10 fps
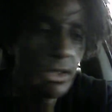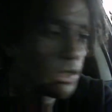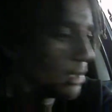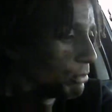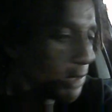skin
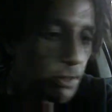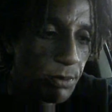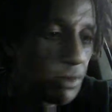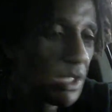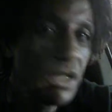and mixed
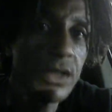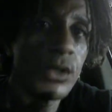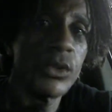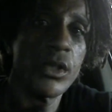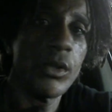people, y'all need to go
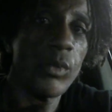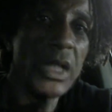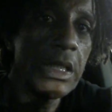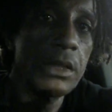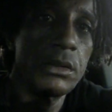your own
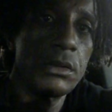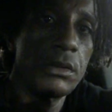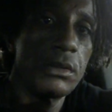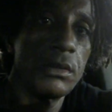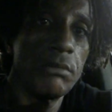way.
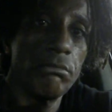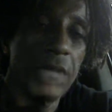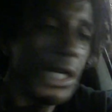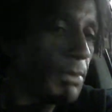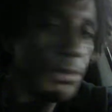
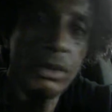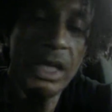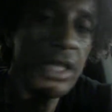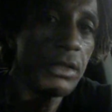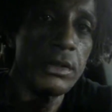Black people don't
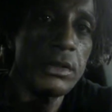like it.